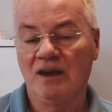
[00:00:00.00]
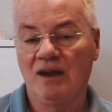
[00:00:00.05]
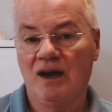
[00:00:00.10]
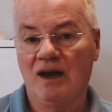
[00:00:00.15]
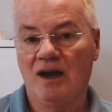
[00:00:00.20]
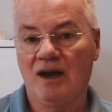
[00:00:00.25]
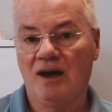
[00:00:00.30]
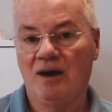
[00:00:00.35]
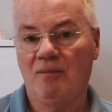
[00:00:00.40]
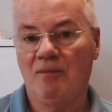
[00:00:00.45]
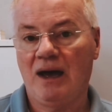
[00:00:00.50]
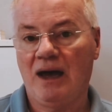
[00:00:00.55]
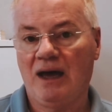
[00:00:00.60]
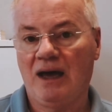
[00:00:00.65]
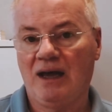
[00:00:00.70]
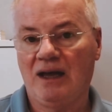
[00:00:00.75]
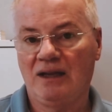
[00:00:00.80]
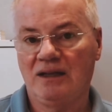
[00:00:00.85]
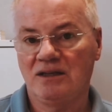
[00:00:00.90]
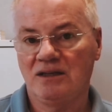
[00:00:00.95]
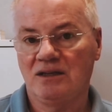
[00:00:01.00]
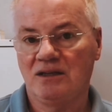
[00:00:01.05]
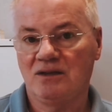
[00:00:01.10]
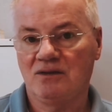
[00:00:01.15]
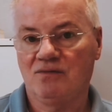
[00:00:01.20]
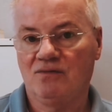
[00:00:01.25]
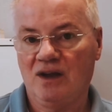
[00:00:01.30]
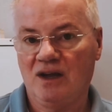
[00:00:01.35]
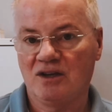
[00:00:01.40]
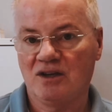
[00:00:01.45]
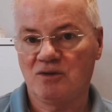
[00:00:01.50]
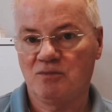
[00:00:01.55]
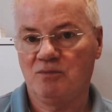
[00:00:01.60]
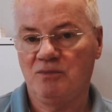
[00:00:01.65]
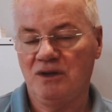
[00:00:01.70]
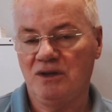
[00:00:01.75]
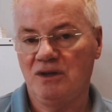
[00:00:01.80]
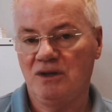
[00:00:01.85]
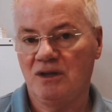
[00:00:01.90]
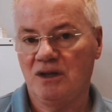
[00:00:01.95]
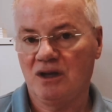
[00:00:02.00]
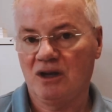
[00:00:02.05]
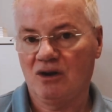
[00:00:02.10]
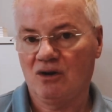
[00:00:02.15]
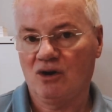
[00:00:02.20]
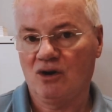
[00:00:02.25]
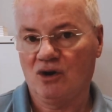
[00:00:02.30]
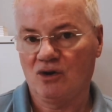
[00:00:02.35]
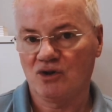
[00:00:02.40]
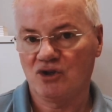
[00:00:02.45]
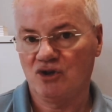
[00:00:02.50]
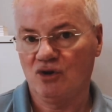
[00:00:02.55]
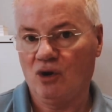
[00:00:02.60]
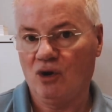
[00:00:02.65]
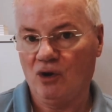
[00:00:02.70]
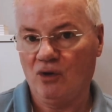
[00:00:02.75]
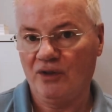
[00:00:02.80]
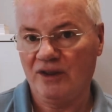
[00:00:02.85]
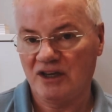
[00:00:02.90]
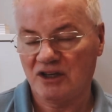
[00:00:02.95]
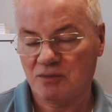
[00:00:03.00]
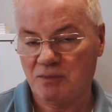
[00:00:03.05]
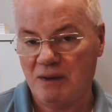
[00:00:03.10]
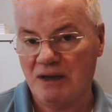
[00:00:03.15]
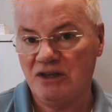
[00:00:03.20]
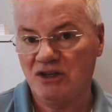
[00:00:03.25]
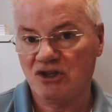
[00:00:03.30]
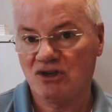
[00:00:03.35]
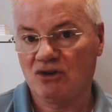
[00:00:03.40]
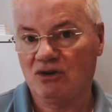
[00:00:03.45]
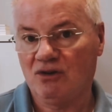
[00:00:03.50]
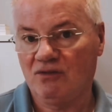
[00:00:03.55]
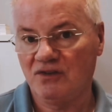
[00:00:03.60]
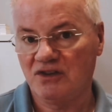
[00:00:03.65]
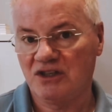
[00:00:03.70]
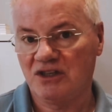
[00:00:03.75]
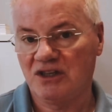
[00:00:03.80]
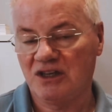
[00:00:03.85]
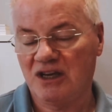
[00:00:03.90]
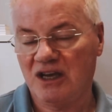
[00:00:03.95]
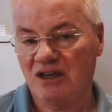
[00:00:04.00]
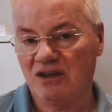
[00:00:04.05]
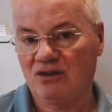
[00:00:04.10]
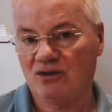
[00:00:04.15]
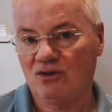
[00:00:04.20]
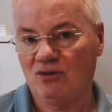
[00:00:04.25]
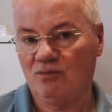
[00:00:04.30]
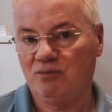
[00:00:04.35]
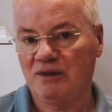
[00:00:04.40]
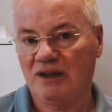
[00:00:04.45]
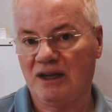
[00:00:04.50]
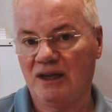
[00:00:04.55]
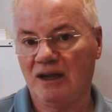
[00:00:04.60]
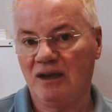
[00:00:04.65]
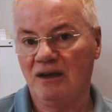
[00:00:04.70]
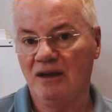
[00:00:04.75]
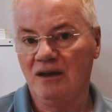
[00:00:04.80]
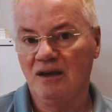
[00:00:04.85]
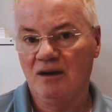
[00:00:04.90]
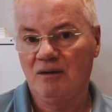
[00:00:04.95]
and it has been caused you all the expenditure obviously to get it through planning,